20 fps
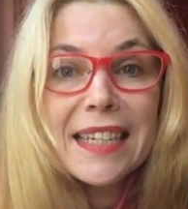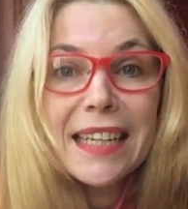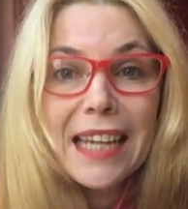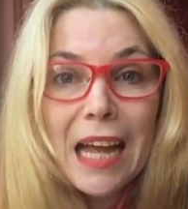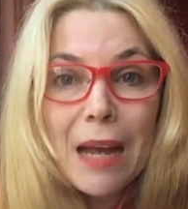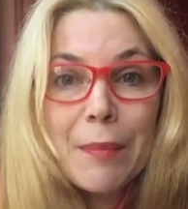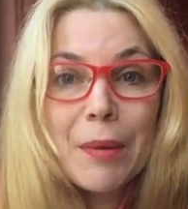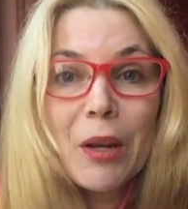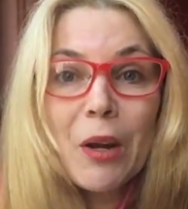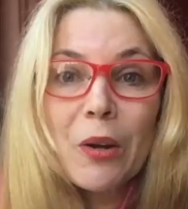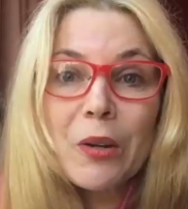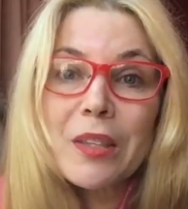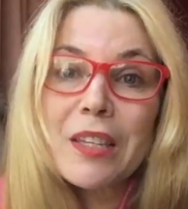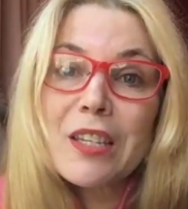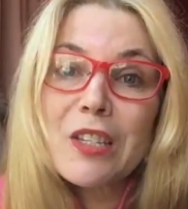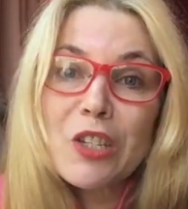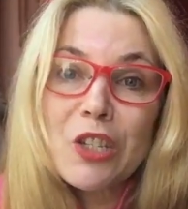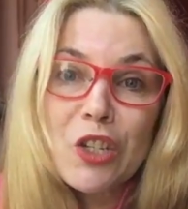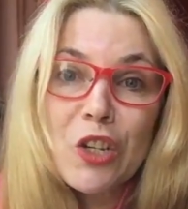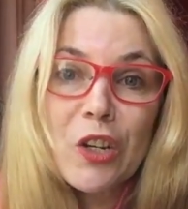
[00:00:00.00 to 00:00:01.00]
coming on
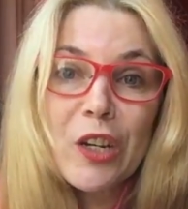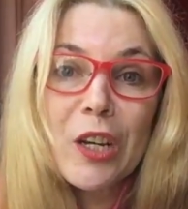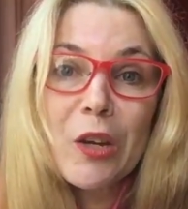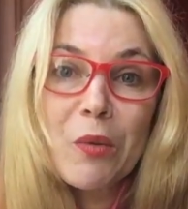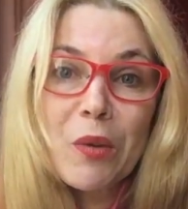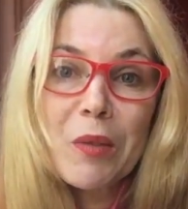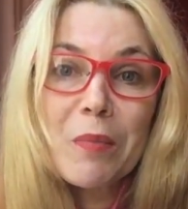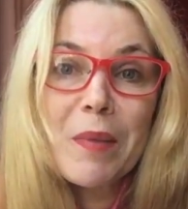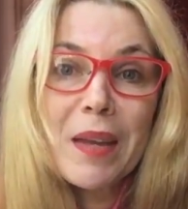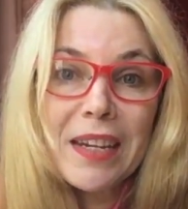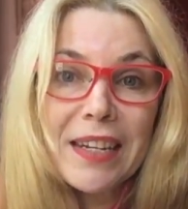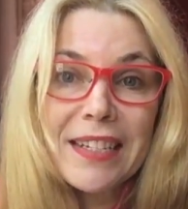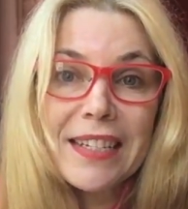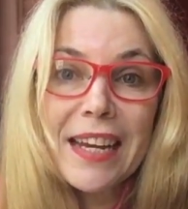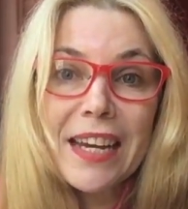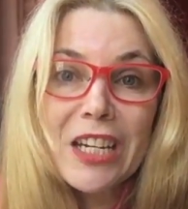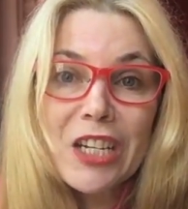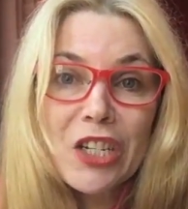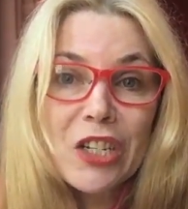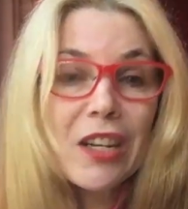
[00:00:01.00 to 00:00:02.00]
this journey with
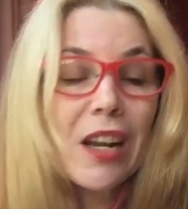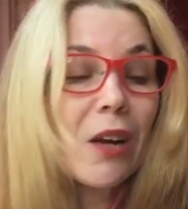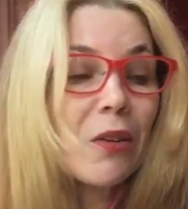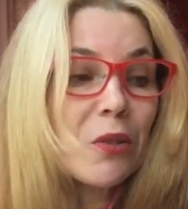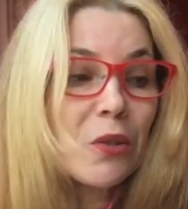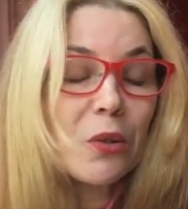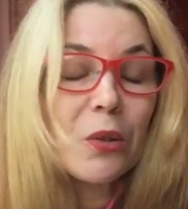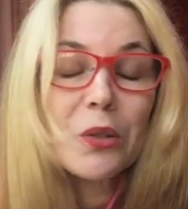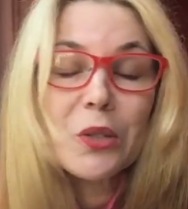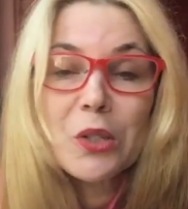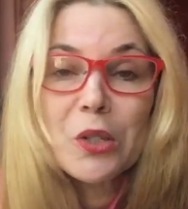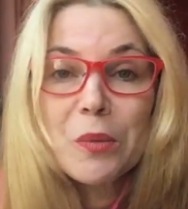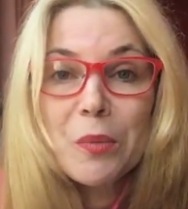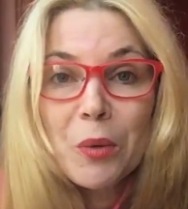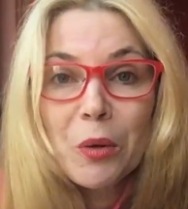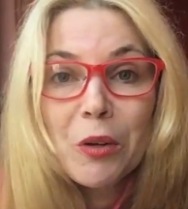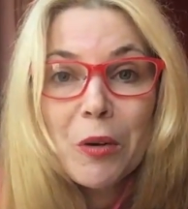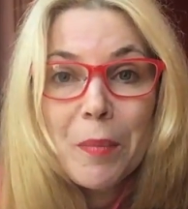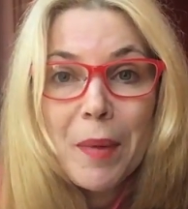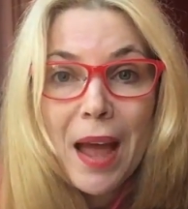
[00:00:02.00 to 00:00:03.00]
meditation. I'll talk to you
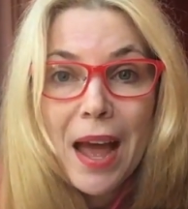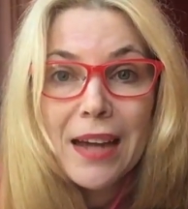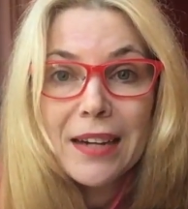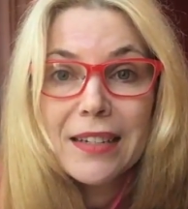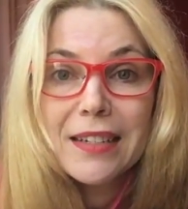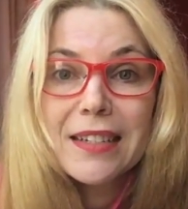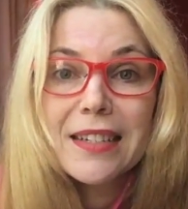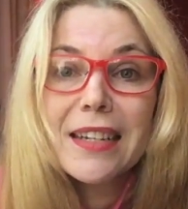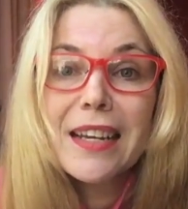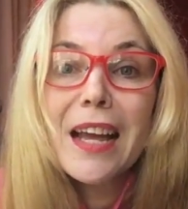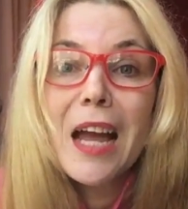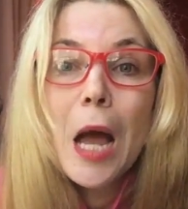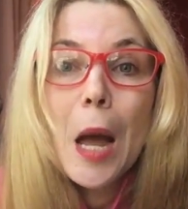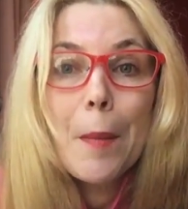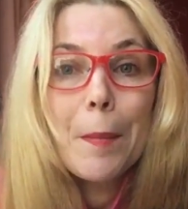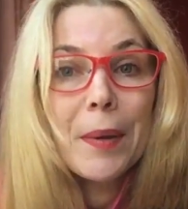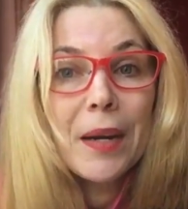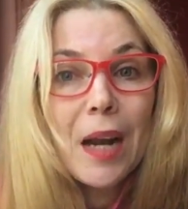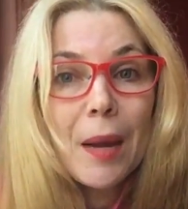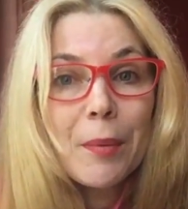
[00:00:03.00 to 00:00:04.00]
more about it,
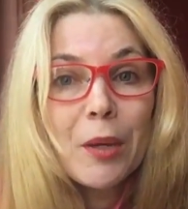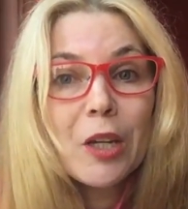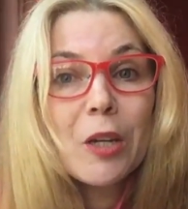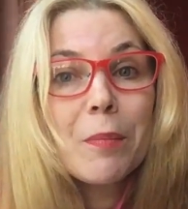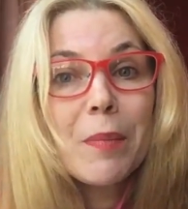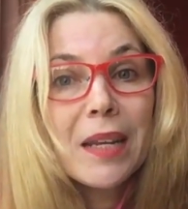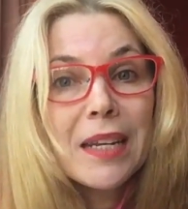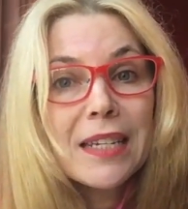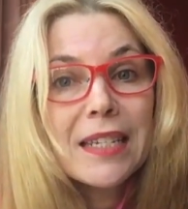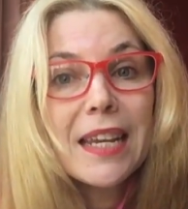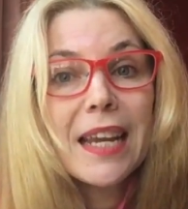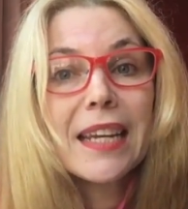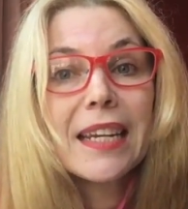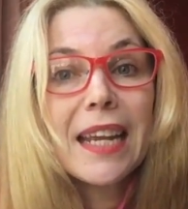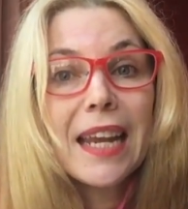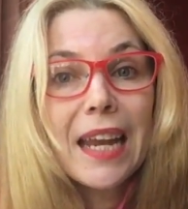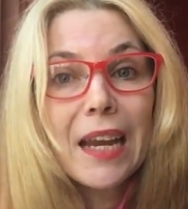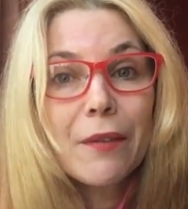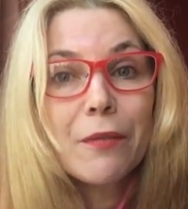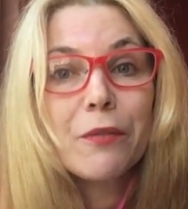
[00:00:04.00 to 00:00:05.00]
but I'm going to
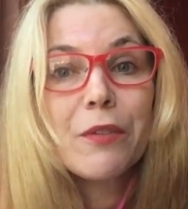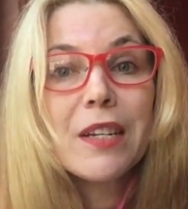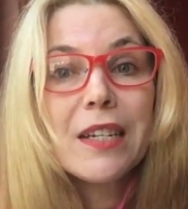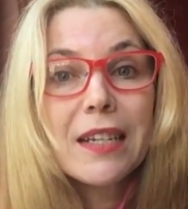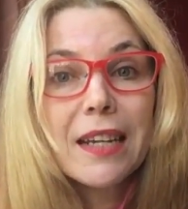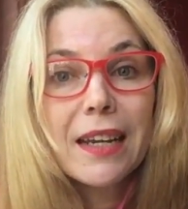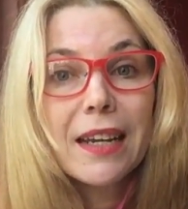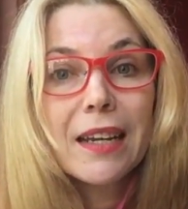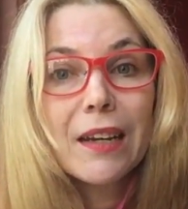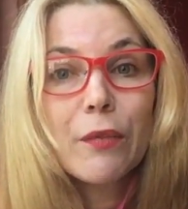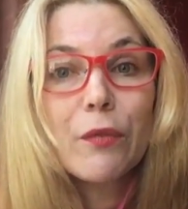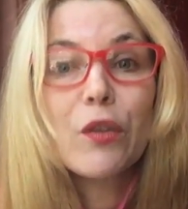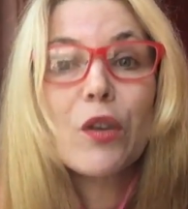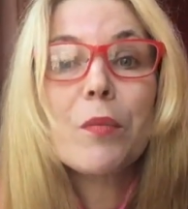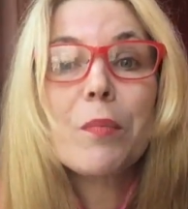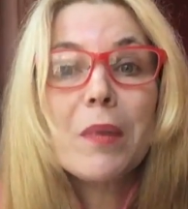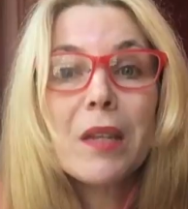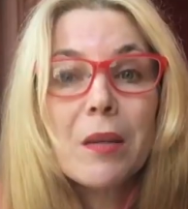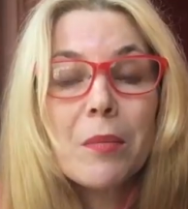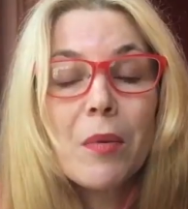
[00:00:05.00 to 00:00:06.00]
meditate every day for a
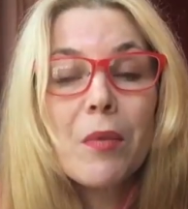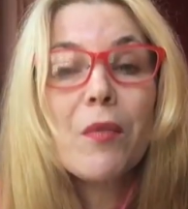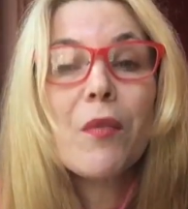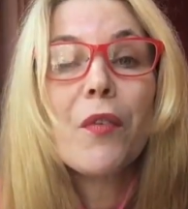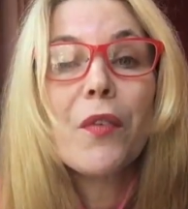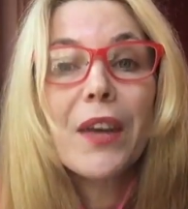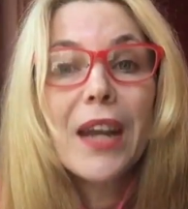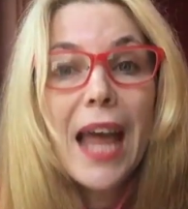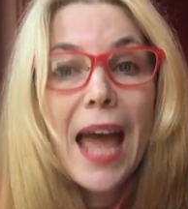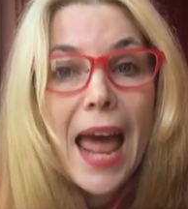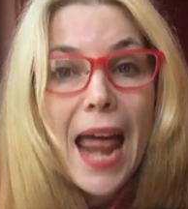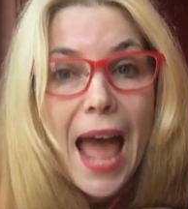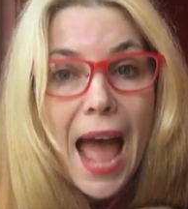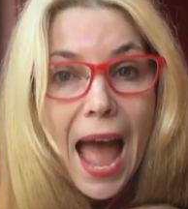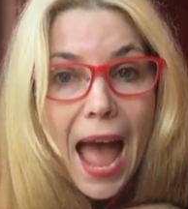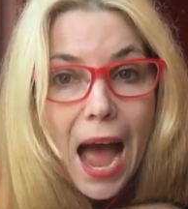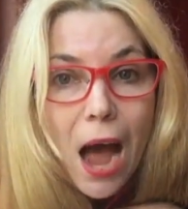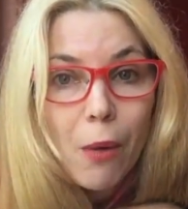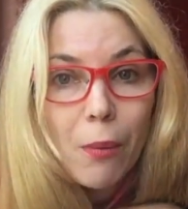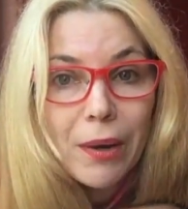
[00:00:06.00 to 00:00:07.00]
minimum of an
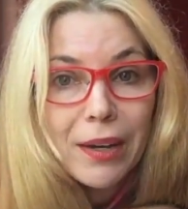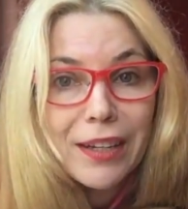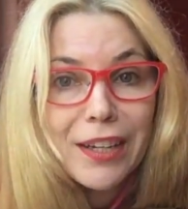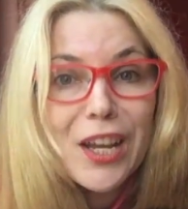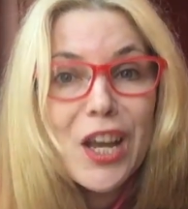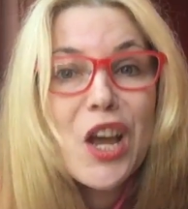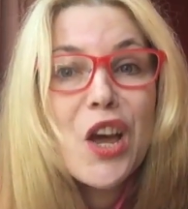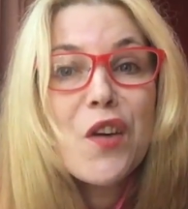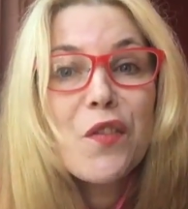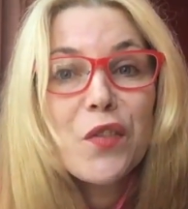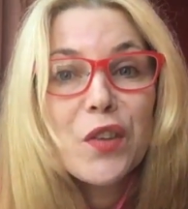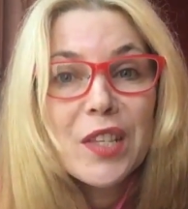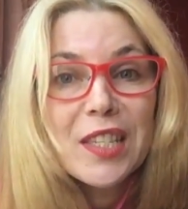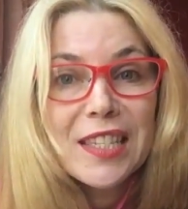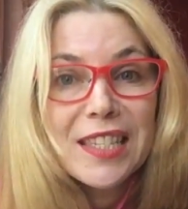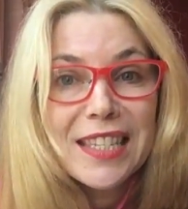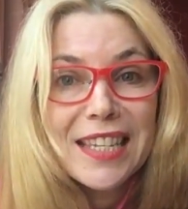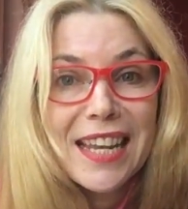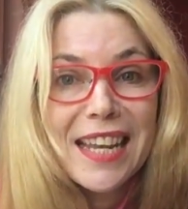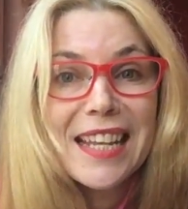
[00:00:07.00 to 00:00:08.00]
hour for
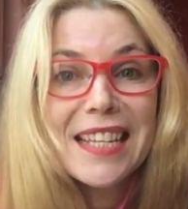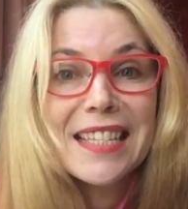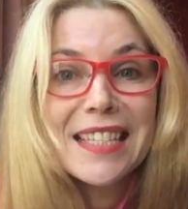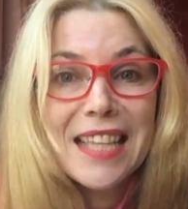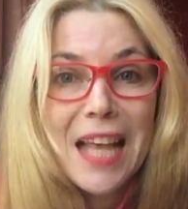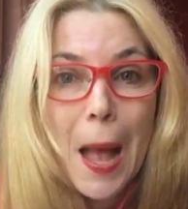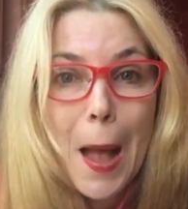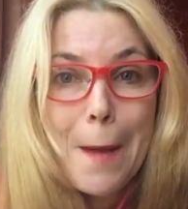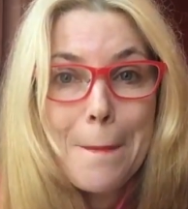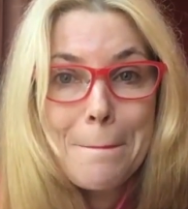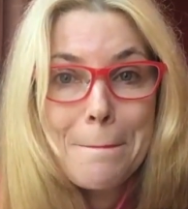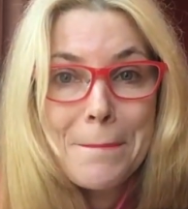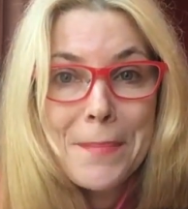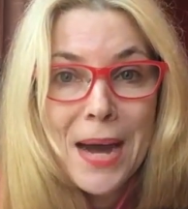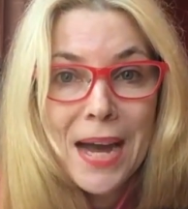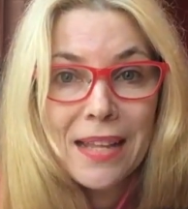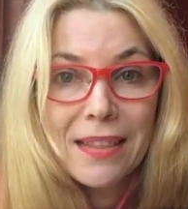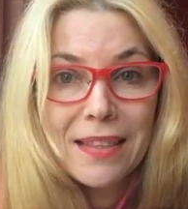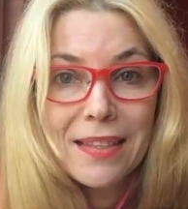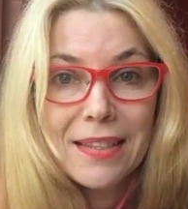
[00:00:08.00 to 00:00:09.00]
6
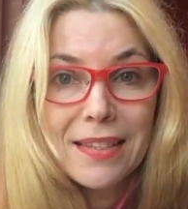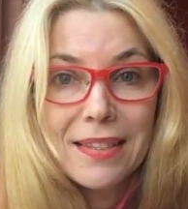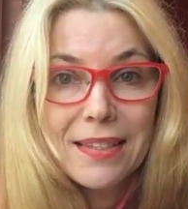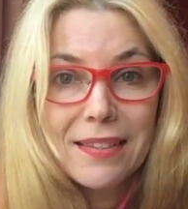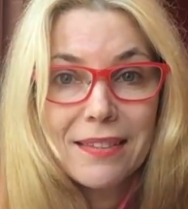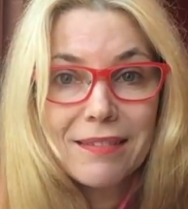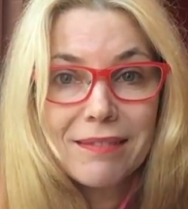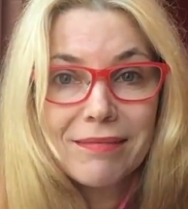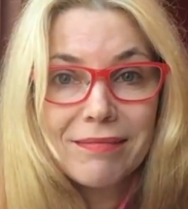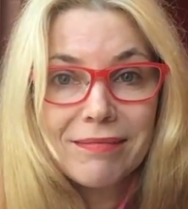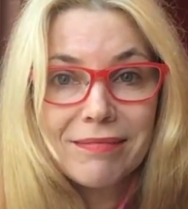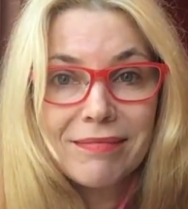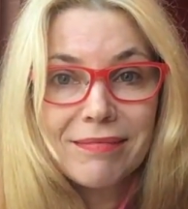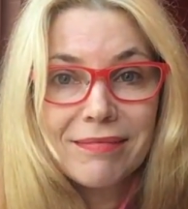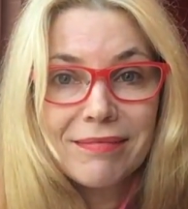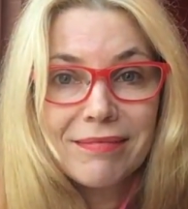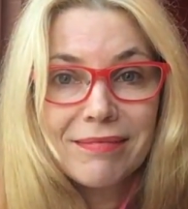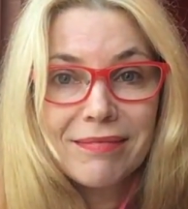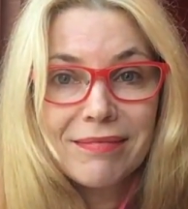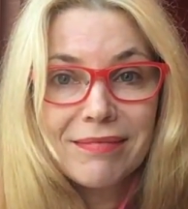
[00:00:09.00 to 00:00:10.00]
months.
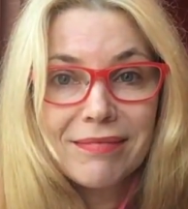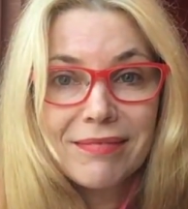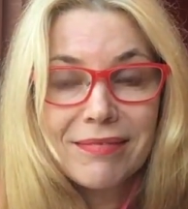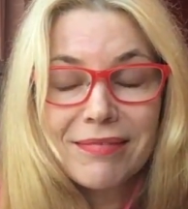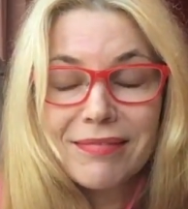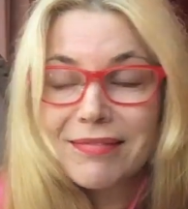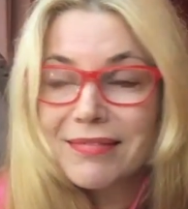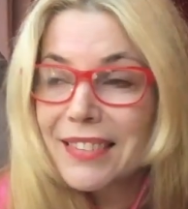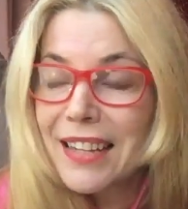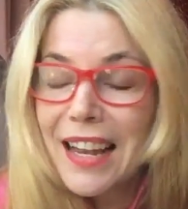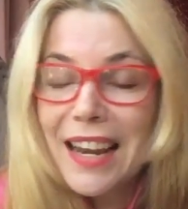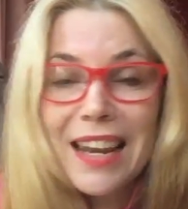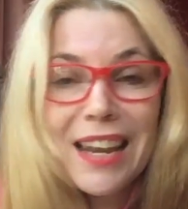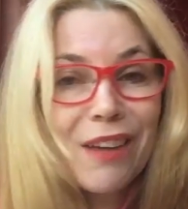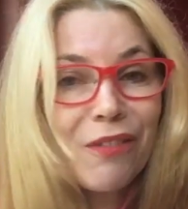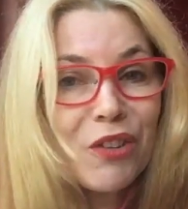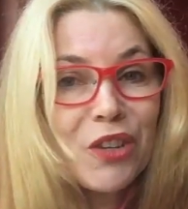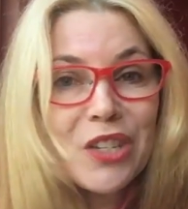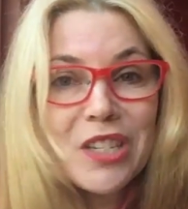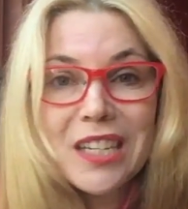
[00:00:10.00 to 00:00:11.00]

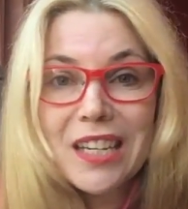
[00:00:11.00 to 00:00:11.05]
Love you